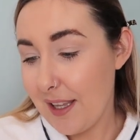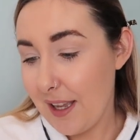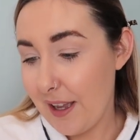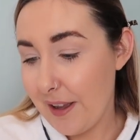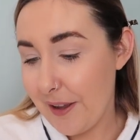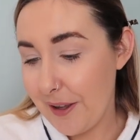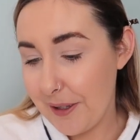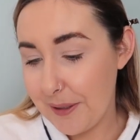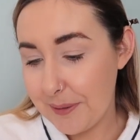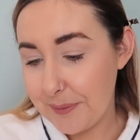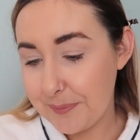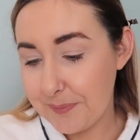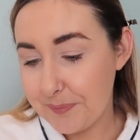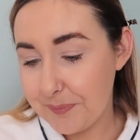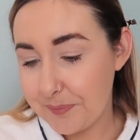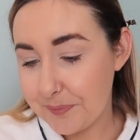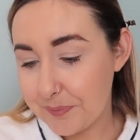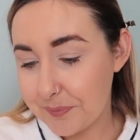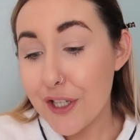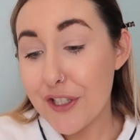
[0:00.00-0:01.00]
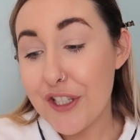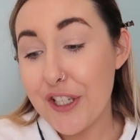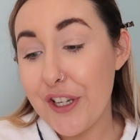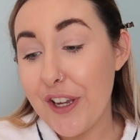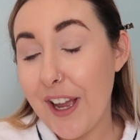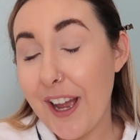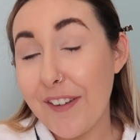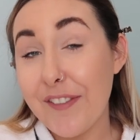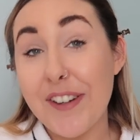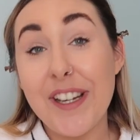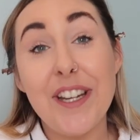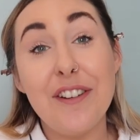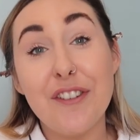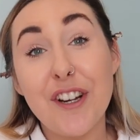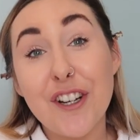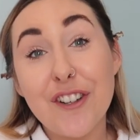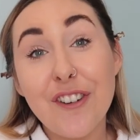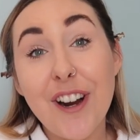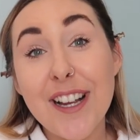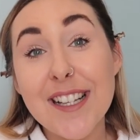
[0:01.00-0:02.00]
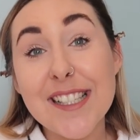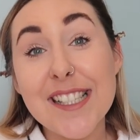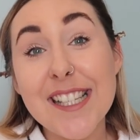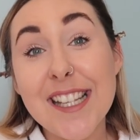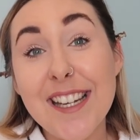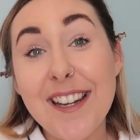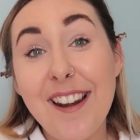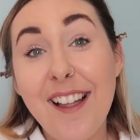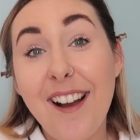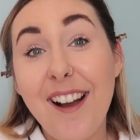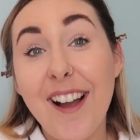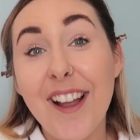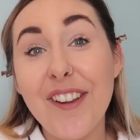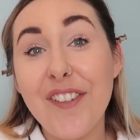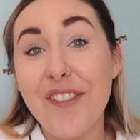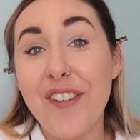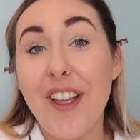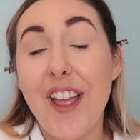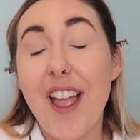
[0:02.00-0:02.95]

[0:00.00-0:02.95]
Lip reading: Do you have any regrets in life?